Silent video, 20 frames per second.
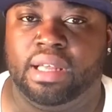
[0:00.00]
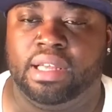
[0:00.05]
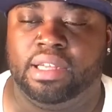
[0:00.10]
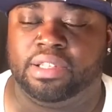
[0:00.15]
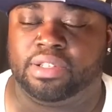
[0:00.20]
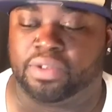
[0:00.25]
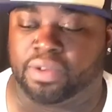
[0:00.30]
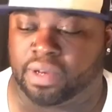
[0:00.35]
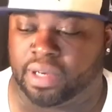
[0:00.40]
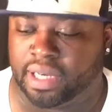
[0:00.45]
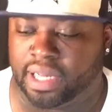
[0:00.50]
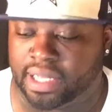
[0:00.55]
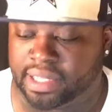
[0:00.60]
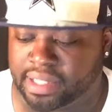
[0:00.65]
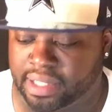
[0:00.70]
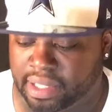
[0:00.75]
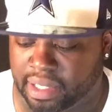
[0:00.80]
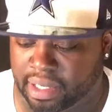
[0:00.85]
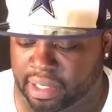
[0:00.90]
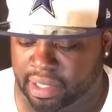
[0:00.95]
So the
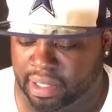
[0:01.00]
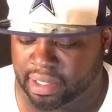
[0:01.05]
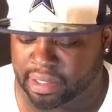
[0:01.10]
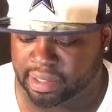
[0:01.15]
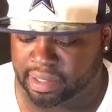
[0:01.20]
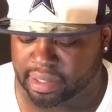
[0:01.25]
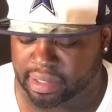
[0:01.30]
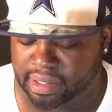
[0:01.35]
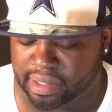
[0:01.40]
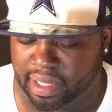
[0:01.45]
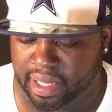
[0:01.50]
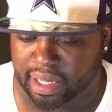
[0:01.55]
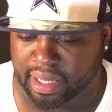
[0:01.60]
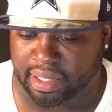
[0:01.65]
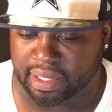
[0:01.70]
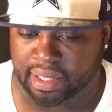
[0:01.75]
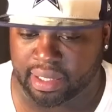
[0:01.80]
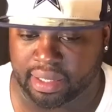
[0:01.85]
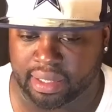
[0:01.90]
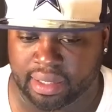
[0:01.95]
lesson in this is
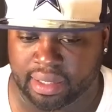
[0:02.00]
that